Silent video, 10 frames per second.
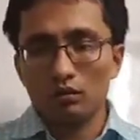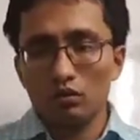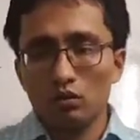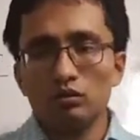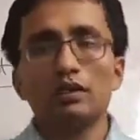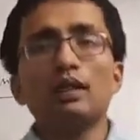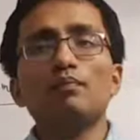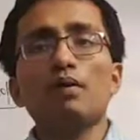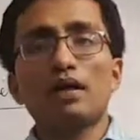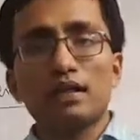growth
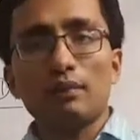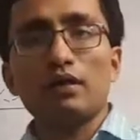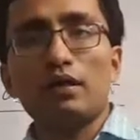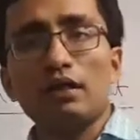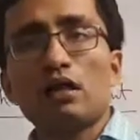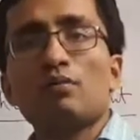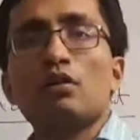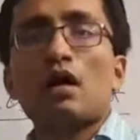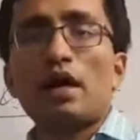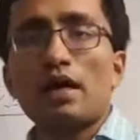in per capita income
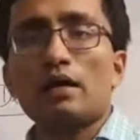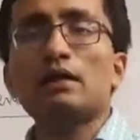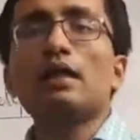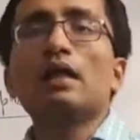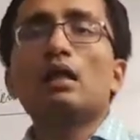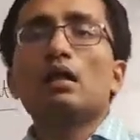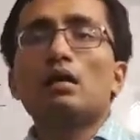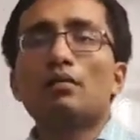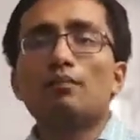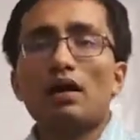or higher
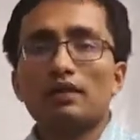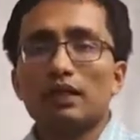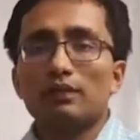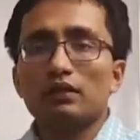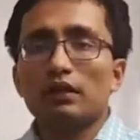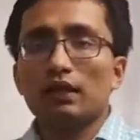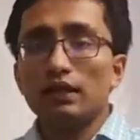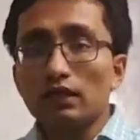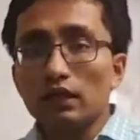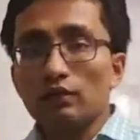per capita
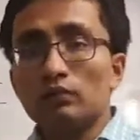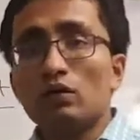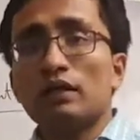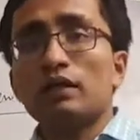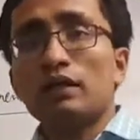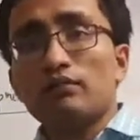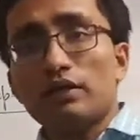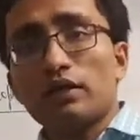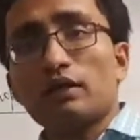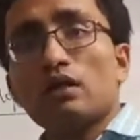income, and
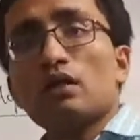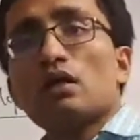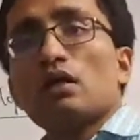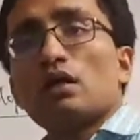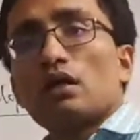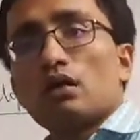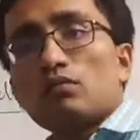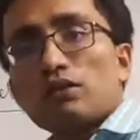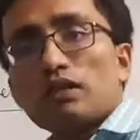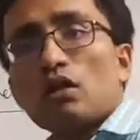even
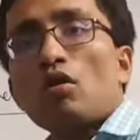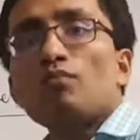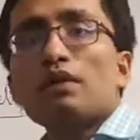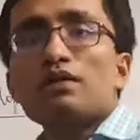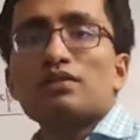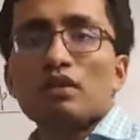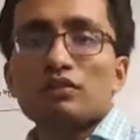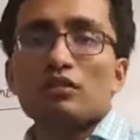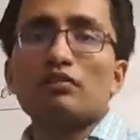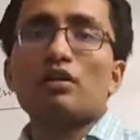with a complete
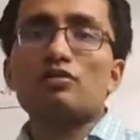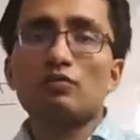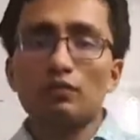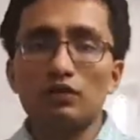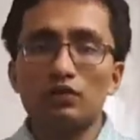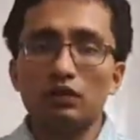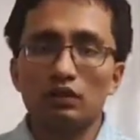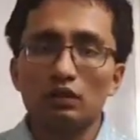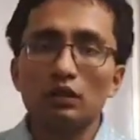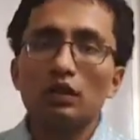structural
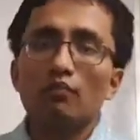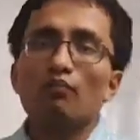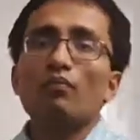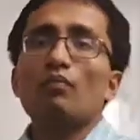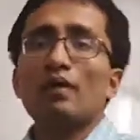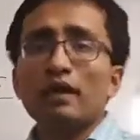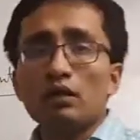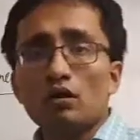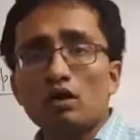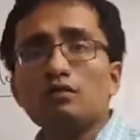transformation,
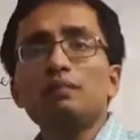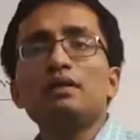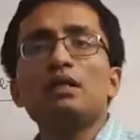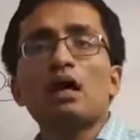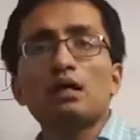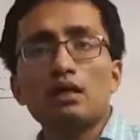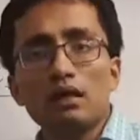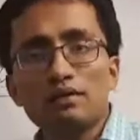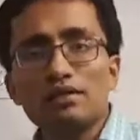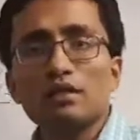may not be a
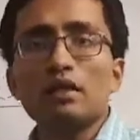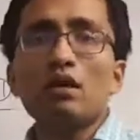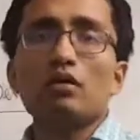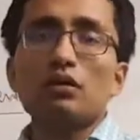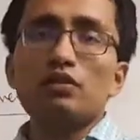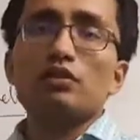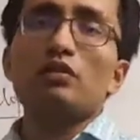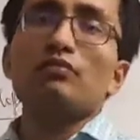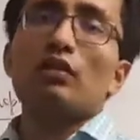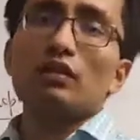necessary
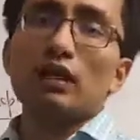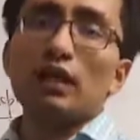condition for the